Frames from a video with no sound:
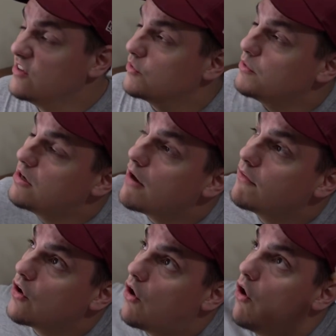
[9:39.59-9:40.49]
So we
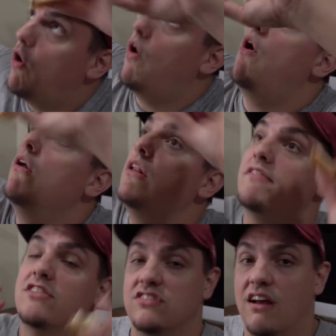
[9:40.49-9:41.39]
covered all
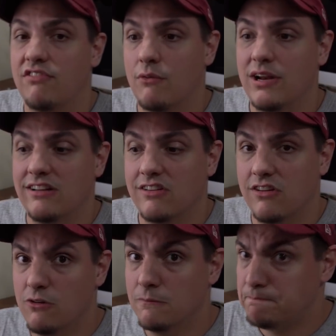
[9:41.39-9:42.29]
of the stuff that we need to
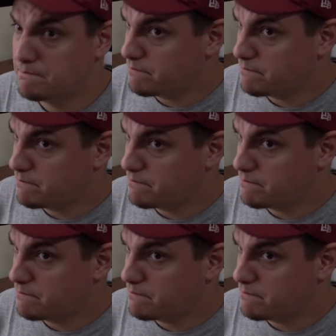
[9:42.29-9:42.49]
do